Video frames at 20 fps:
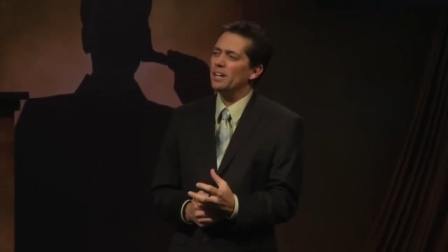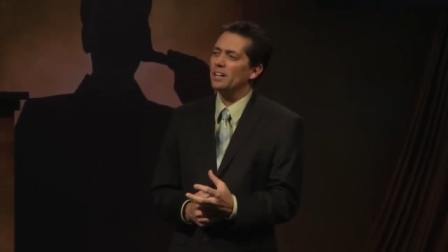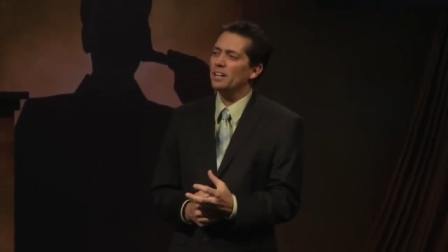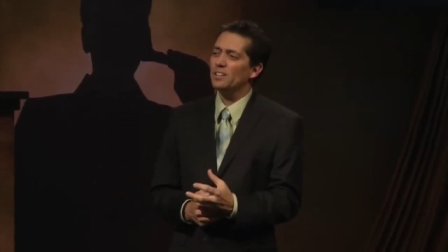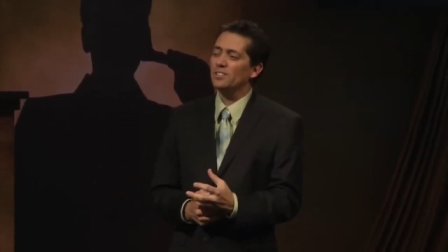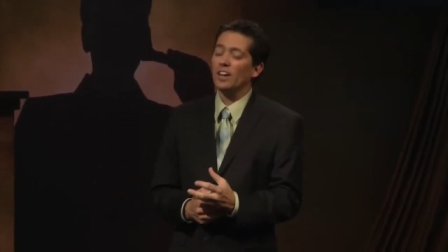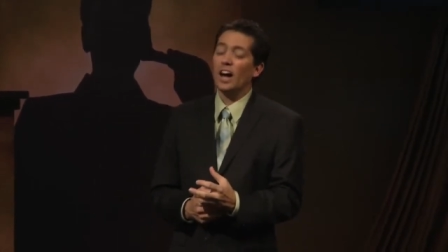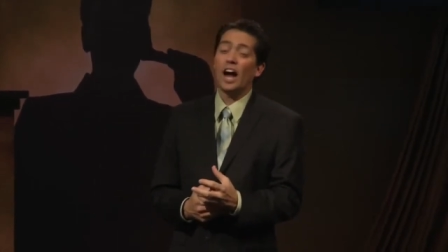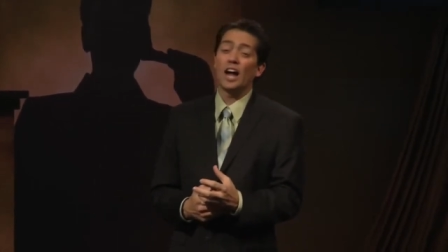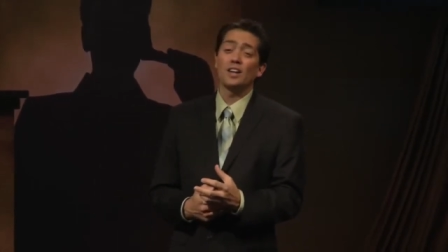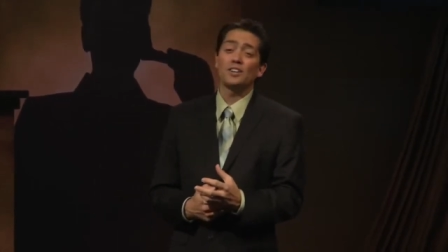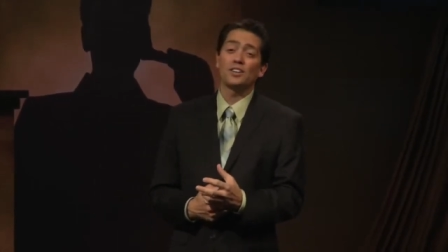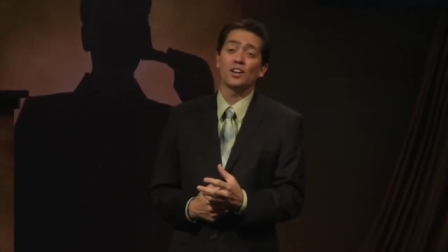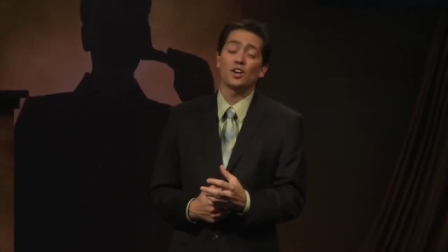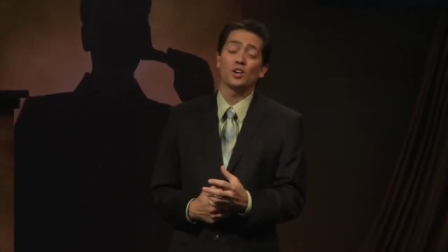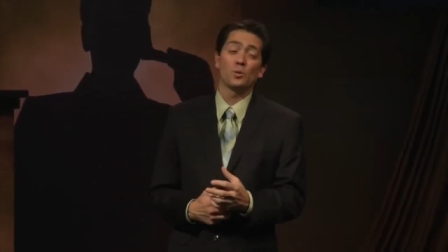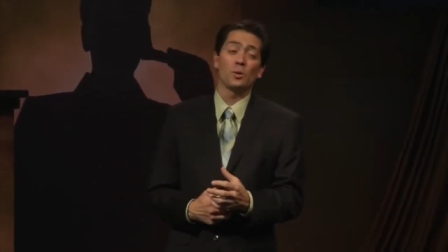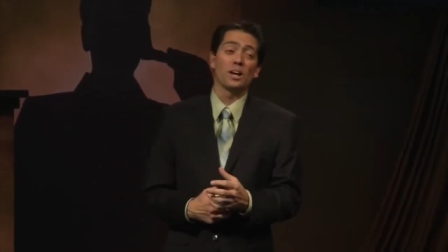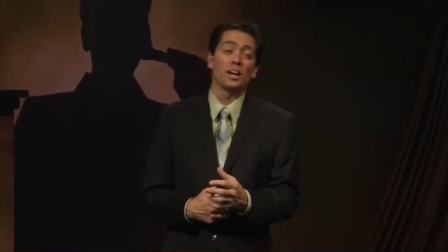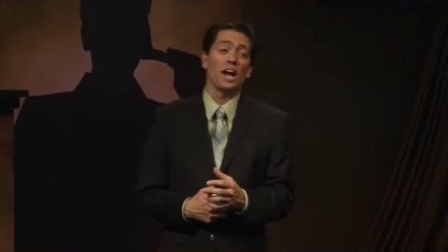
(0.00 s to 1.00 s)
Because I
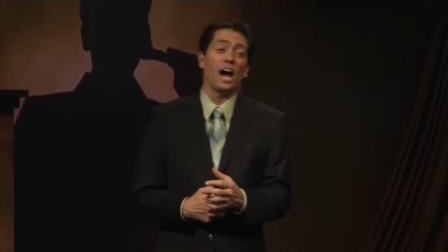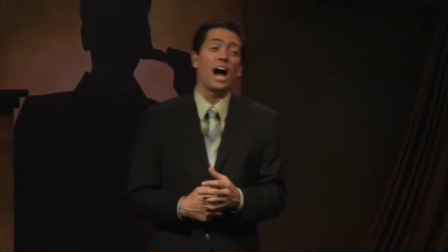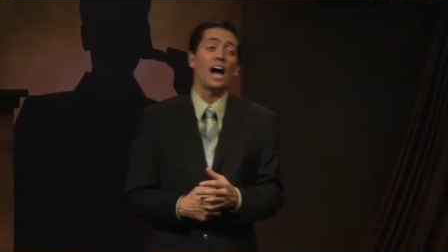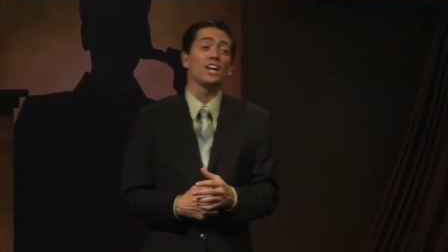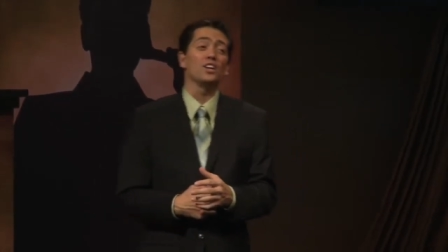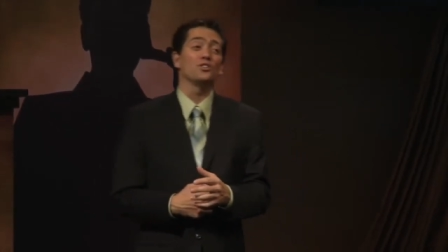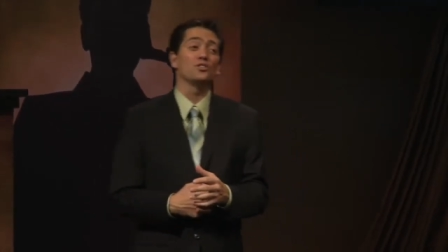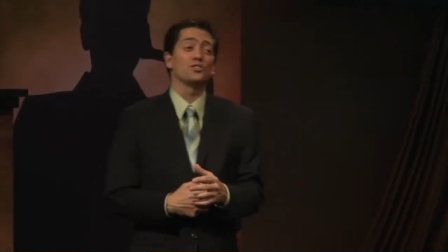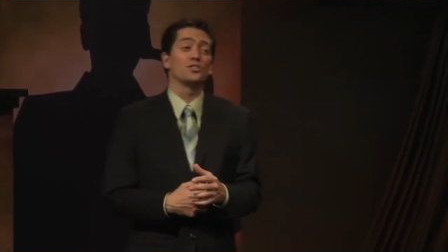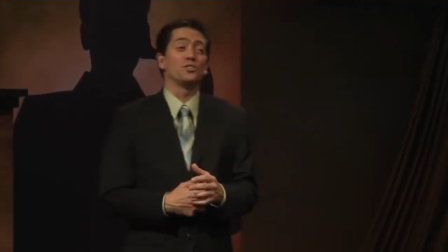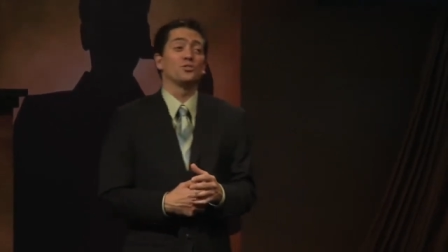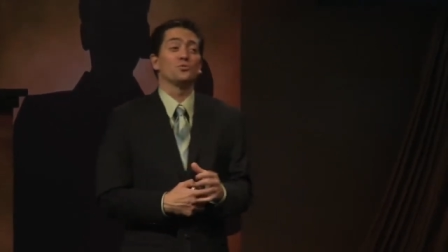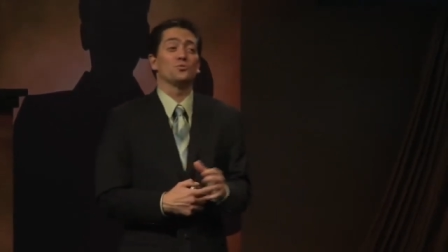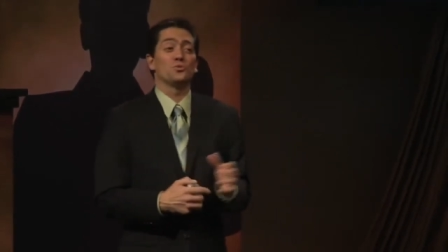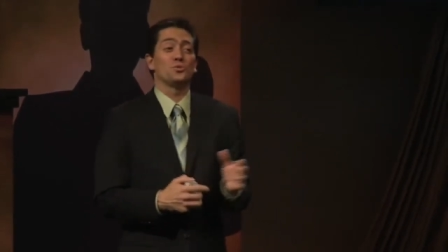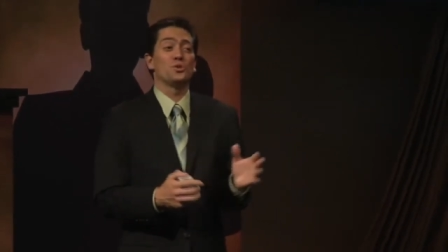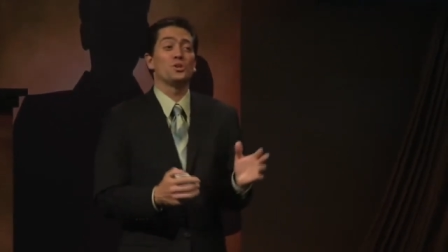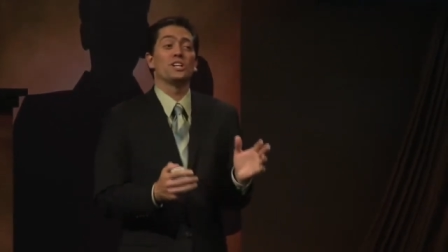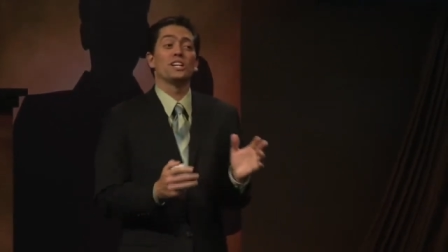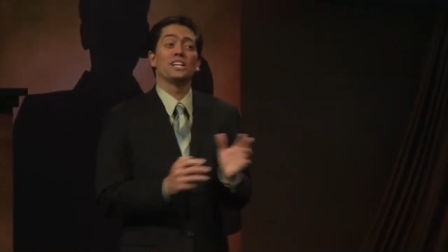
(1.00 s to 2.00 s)
tell you what, I used to
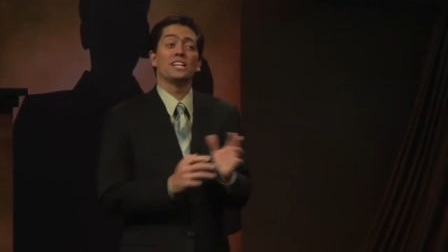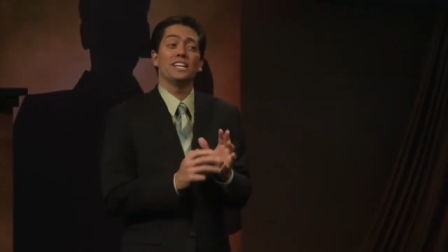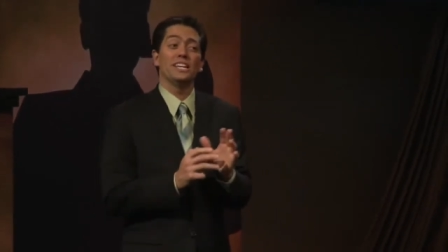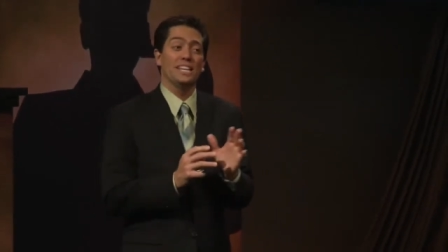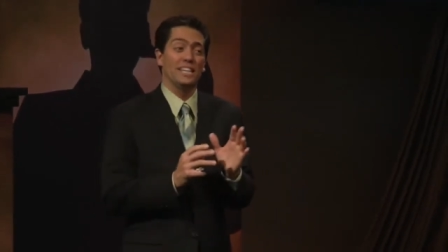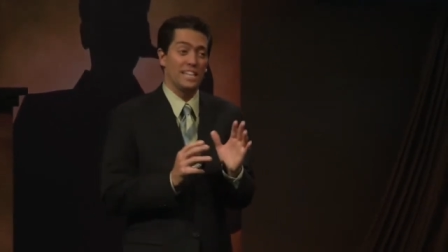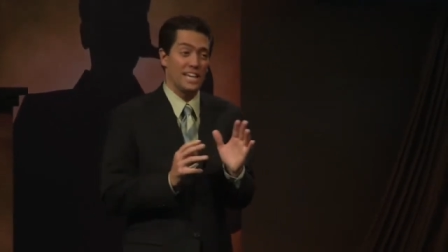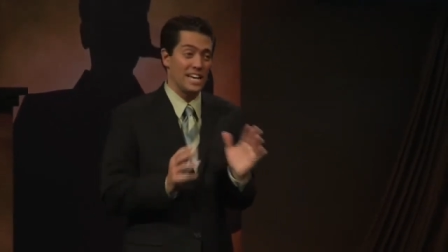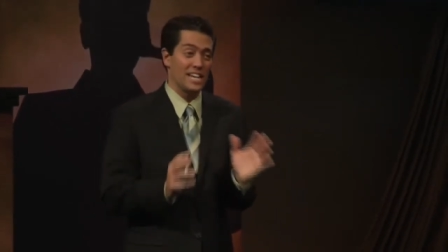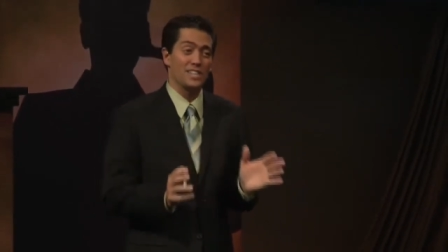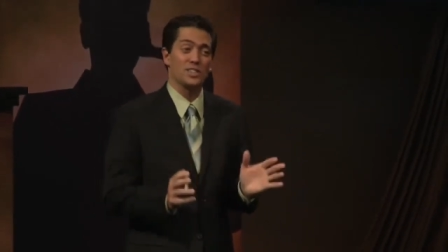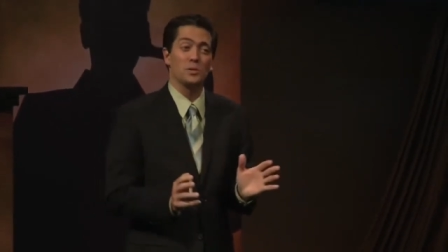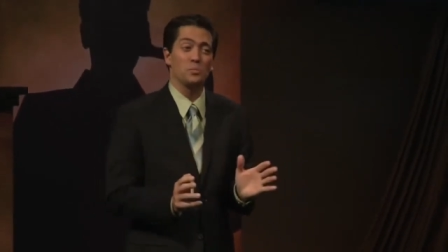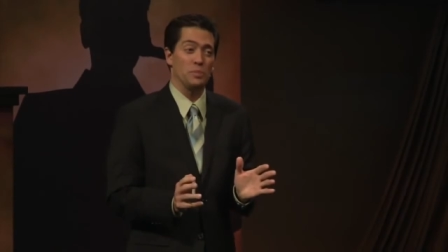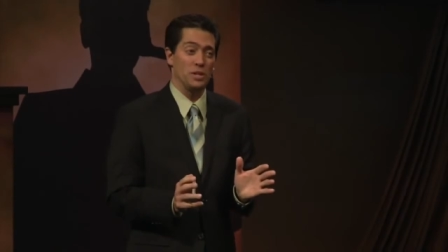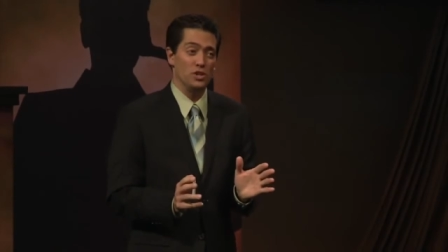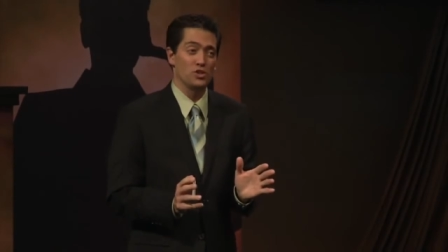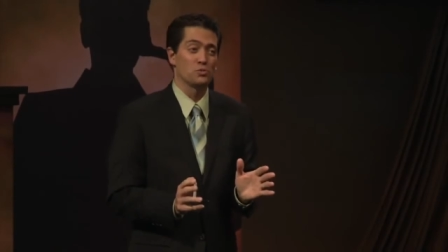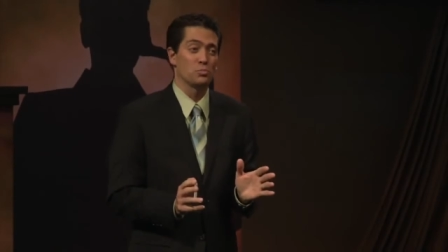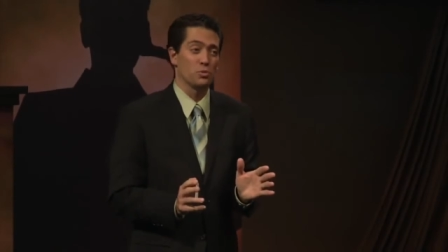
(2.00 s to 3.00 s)
really like the
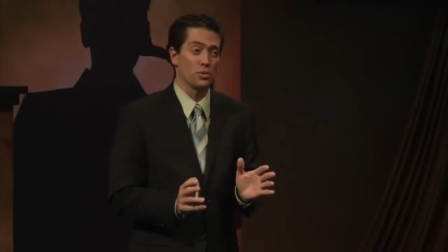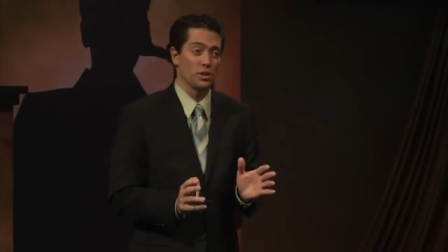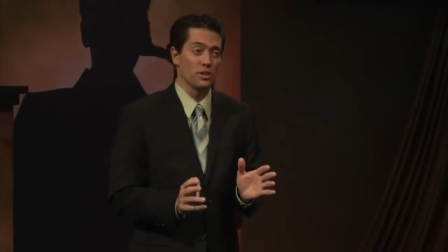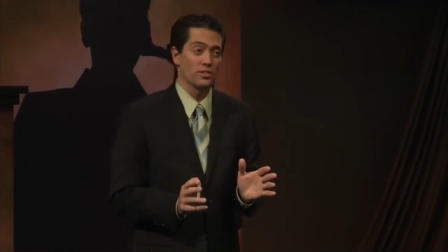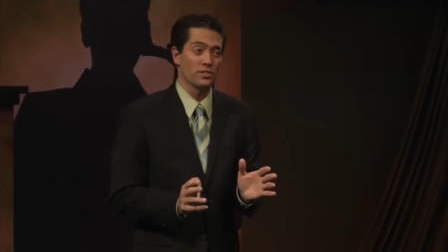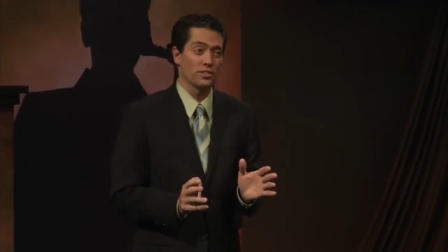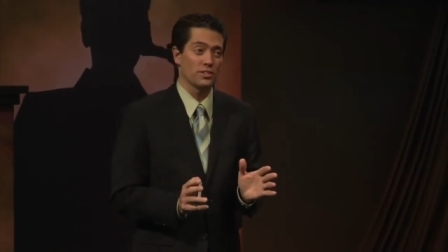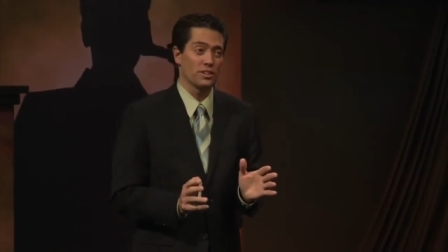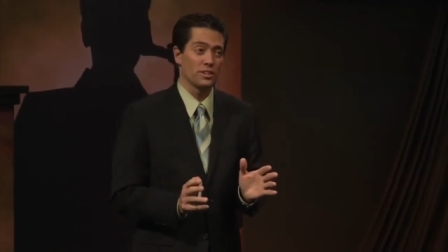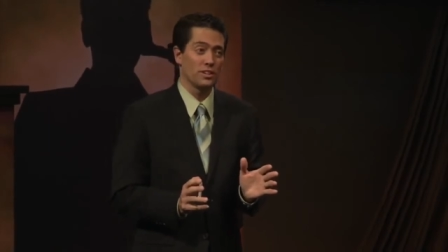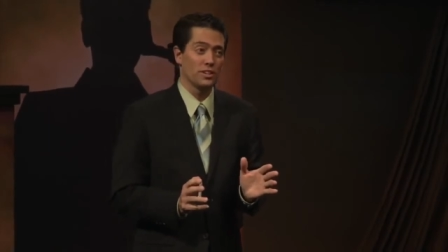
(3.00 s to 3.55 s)
Beach Boys.